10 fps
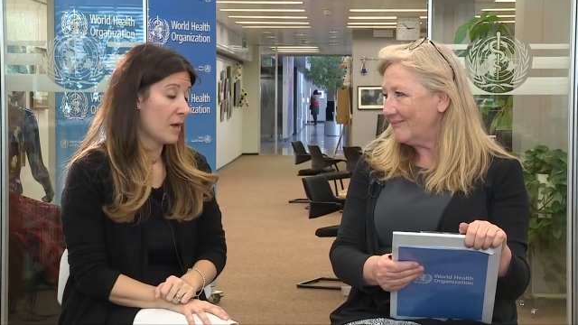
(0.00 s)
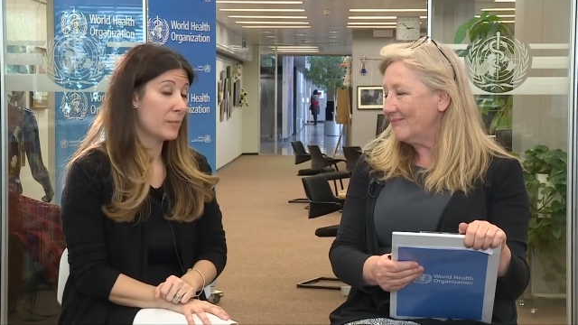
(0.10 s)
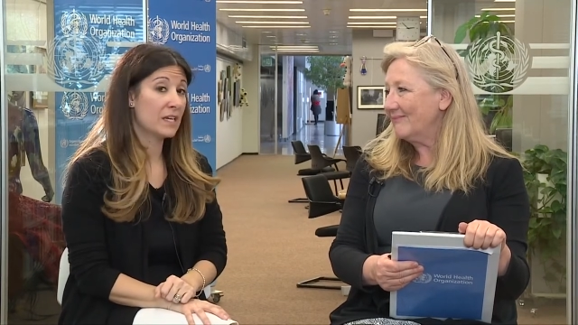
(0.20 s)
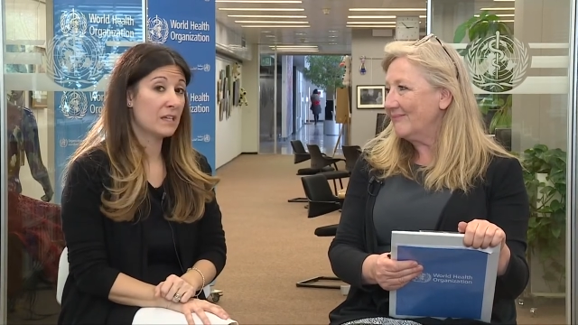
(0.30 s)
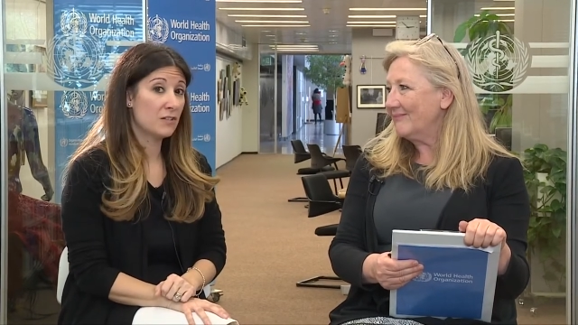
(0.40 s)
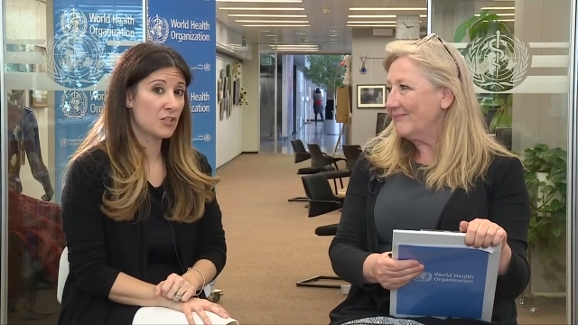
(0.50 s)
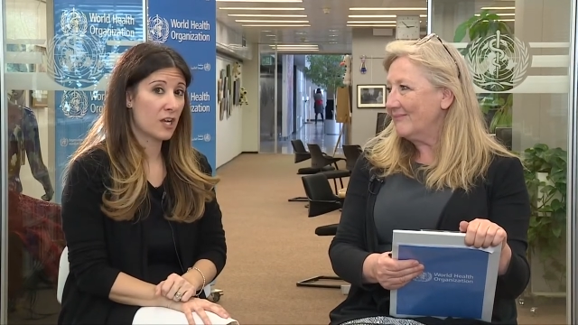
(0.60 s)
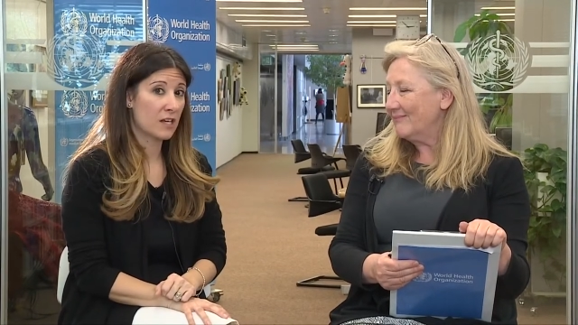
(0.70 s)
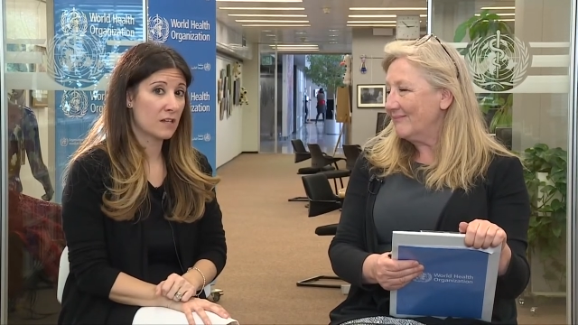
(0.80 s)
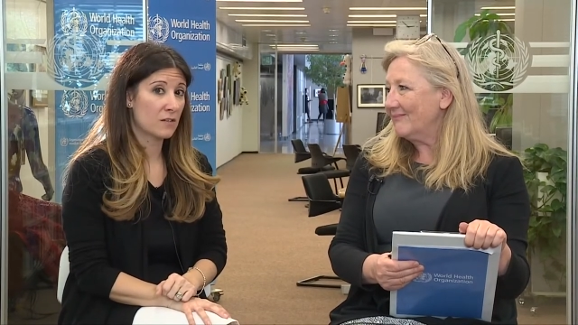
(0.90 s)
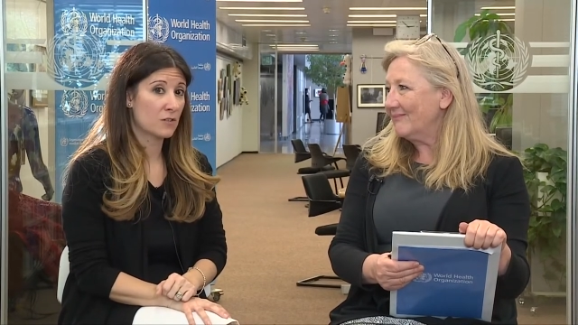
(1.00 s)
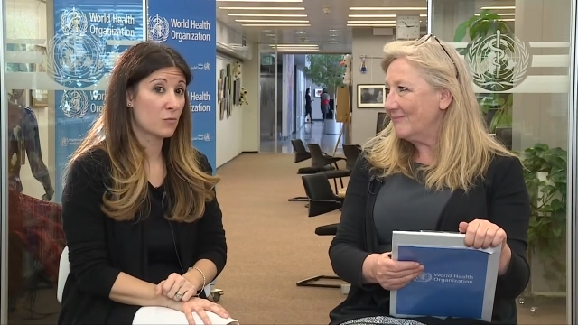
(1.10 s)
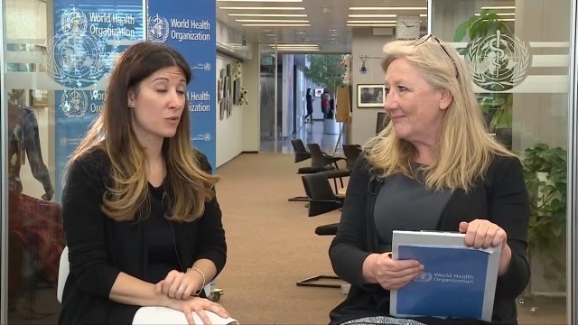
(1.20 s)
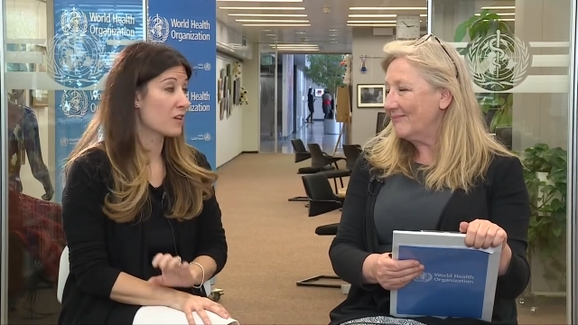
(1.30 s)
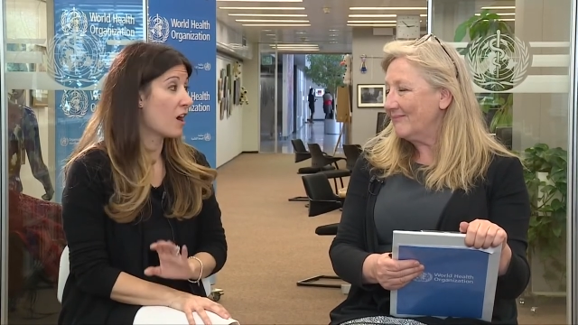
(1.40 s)
Speaker 1: But in China, there's
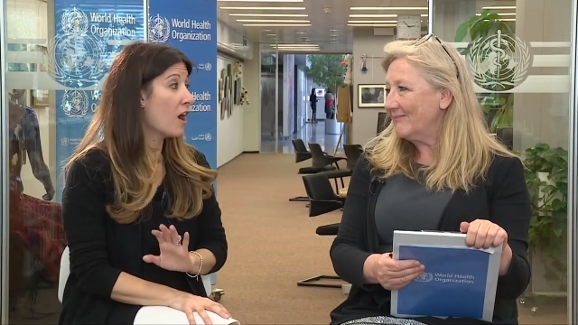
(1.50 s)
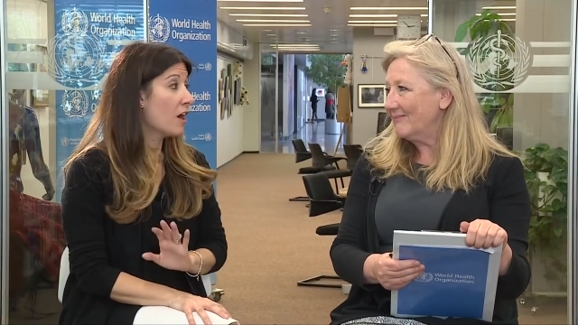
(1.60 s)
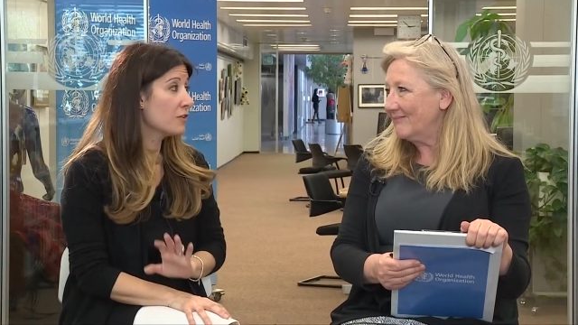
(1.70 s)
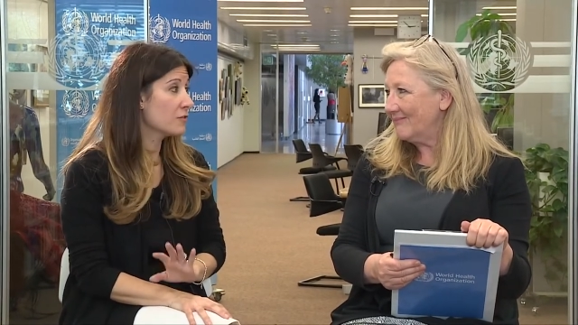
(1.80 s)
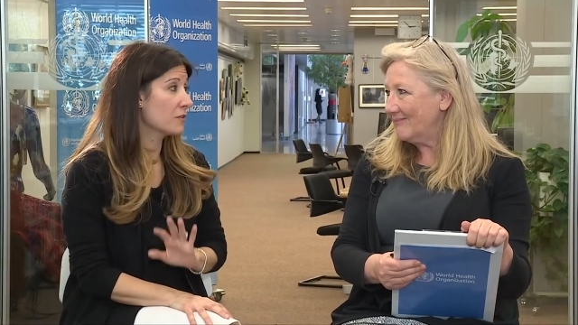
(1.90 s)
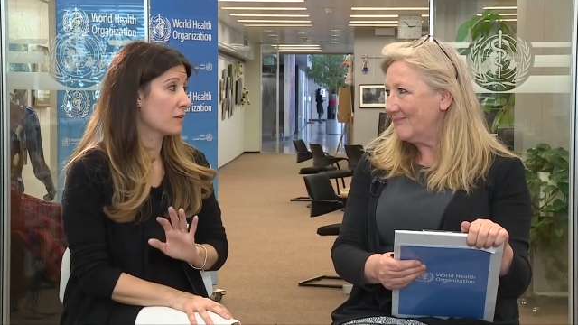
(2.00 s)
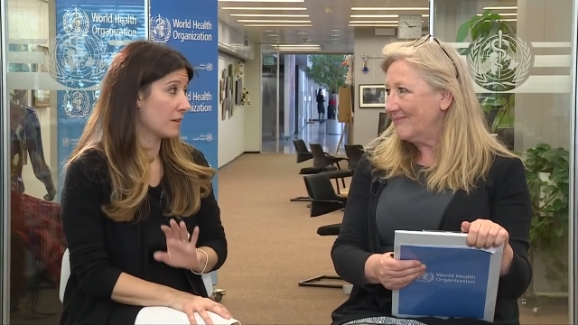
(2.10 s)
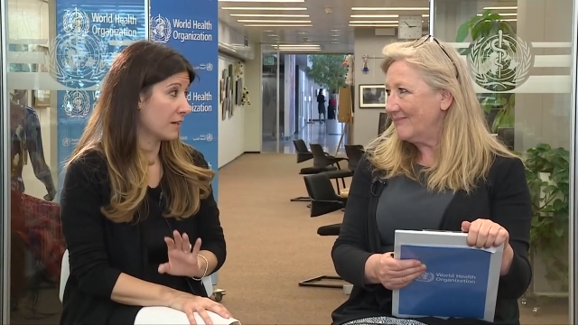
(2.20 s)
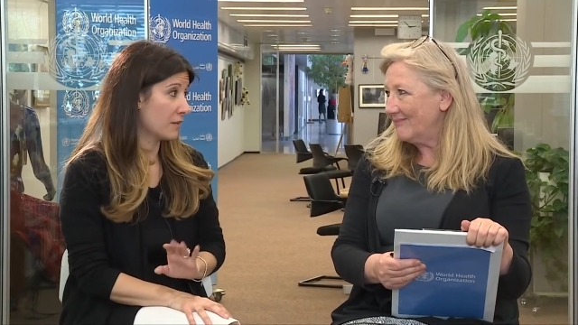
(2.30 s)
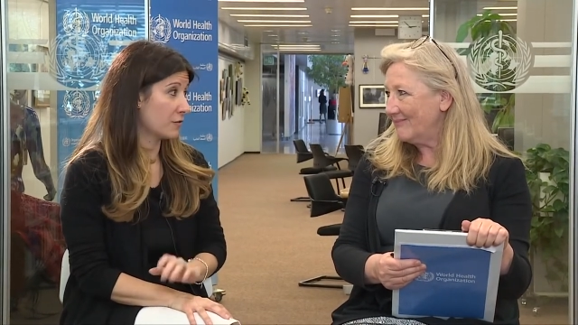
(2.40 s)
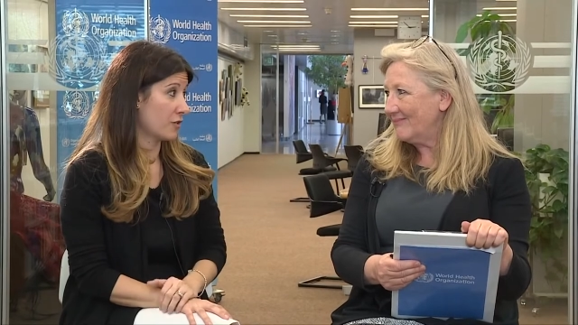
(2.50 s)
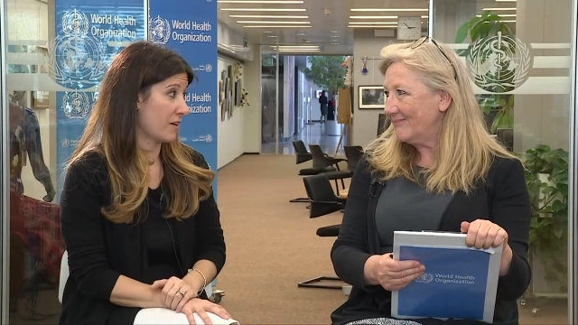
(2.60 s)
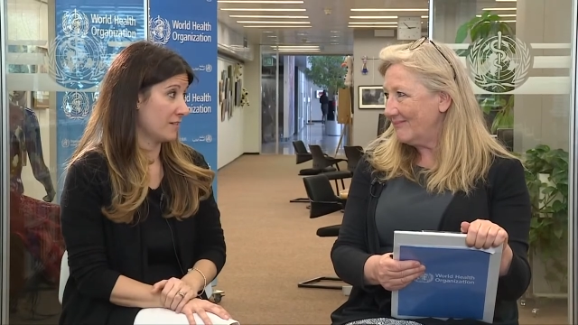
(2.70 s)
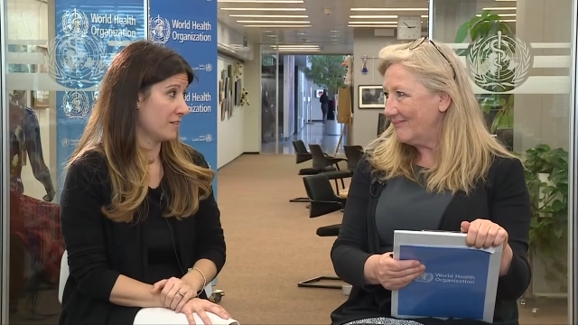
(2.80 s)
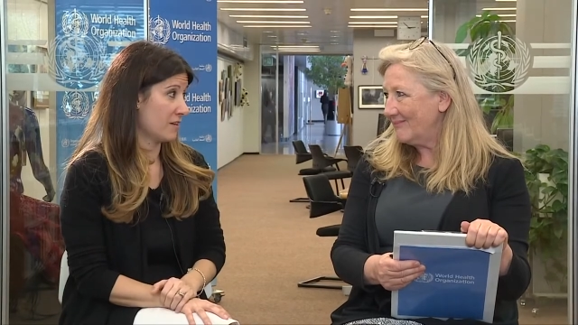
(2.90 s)
more than 100 clinical
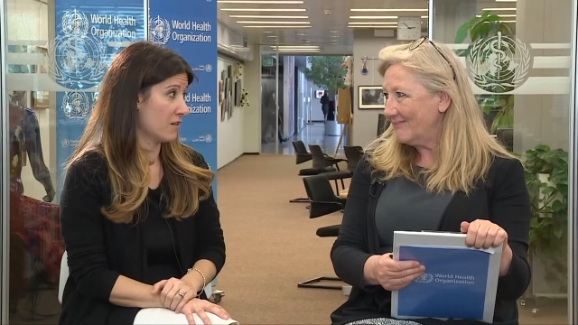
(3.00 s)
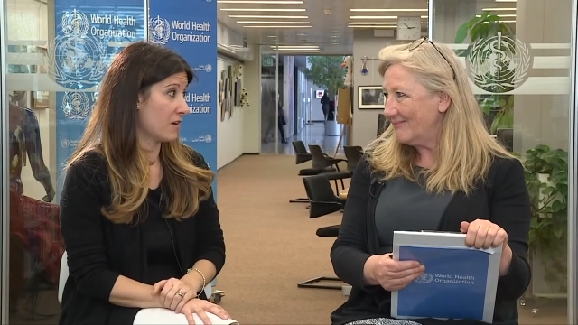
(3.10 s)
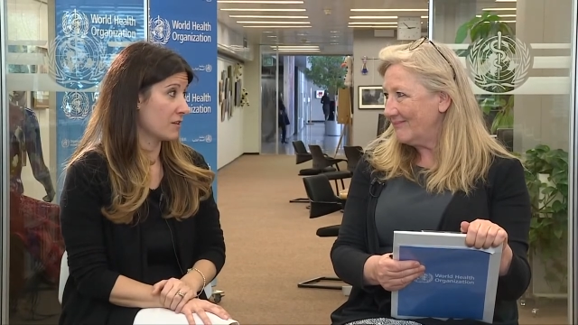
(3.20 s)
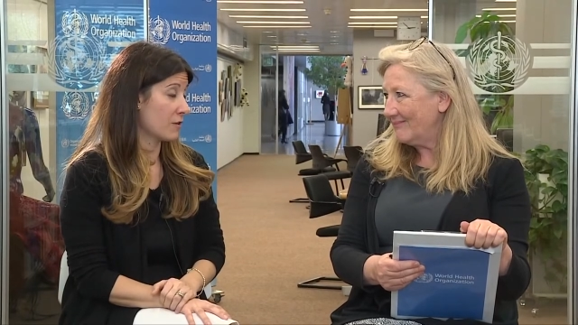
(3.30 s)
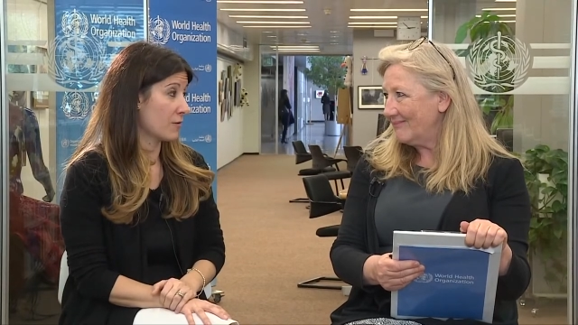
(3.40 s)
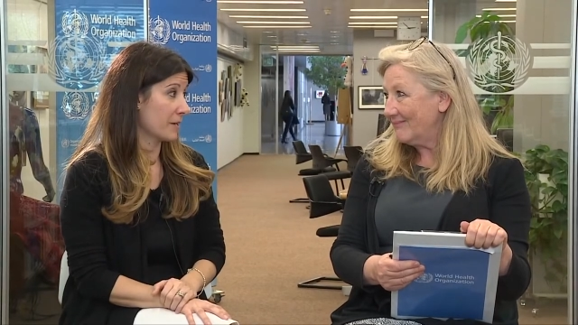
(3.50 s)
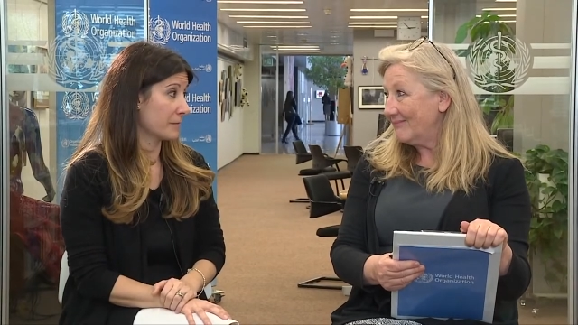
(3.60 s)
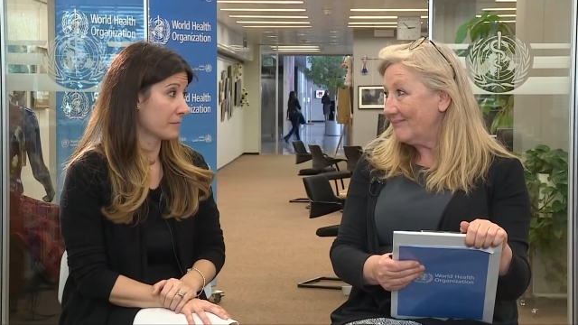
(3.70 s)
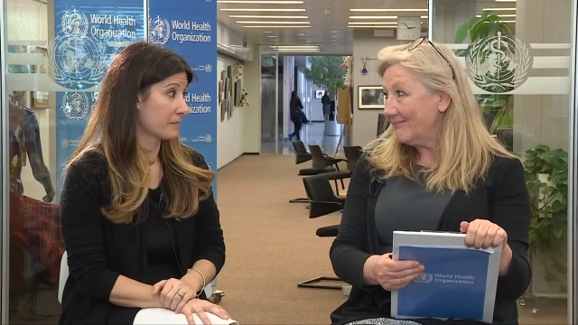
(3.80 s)
trials that are ongoing.